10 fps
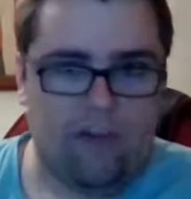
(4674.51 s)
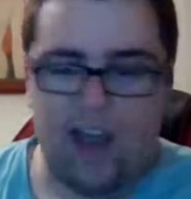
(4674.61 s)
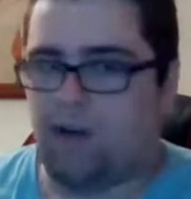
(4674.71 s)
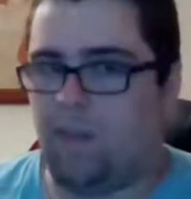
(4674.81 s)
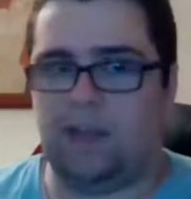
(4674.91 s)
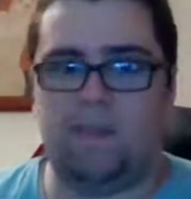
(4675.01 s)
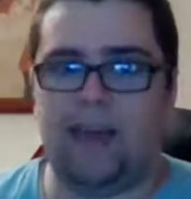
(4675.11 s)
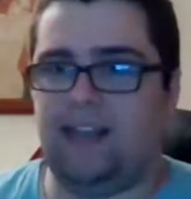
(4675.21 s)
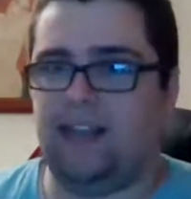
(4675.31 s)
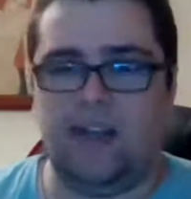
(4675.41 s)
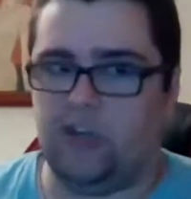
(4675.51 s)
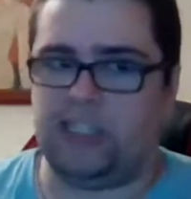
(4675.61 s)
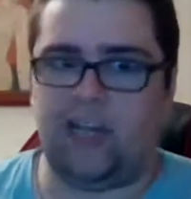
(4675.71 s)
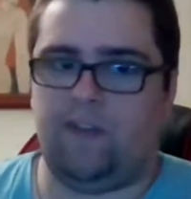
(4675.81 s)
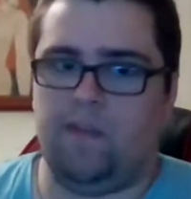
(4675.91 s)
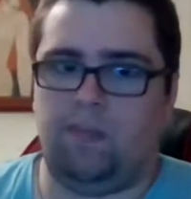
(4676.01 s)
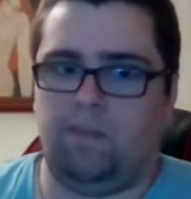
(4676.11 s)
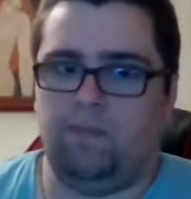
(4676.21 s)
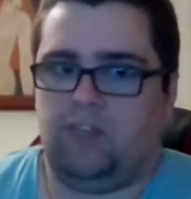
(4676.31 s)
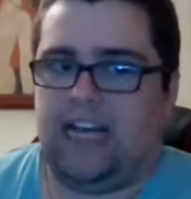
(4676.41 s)
fire up a debate and give yourself an
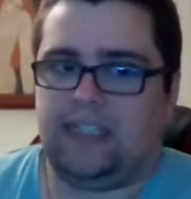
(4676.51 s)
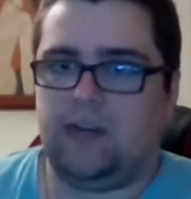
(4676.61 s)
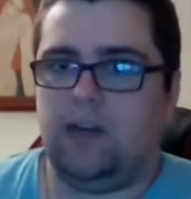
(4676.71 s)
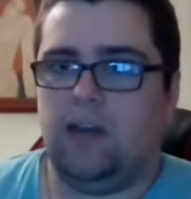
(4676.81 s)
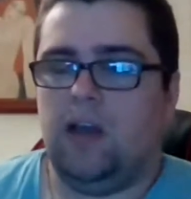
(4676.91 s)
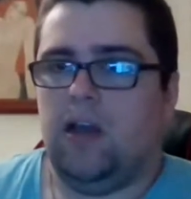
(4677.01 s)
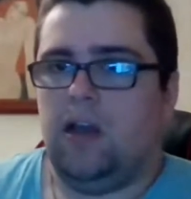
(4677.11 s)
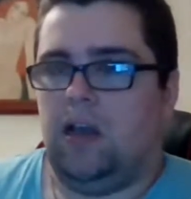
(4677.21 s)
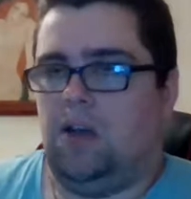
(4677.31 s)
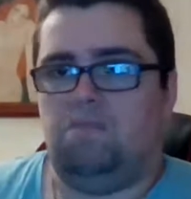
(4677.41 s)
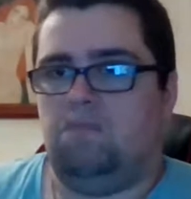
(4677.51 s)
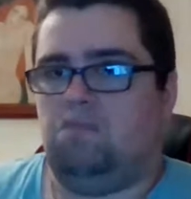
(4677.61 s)
task uh,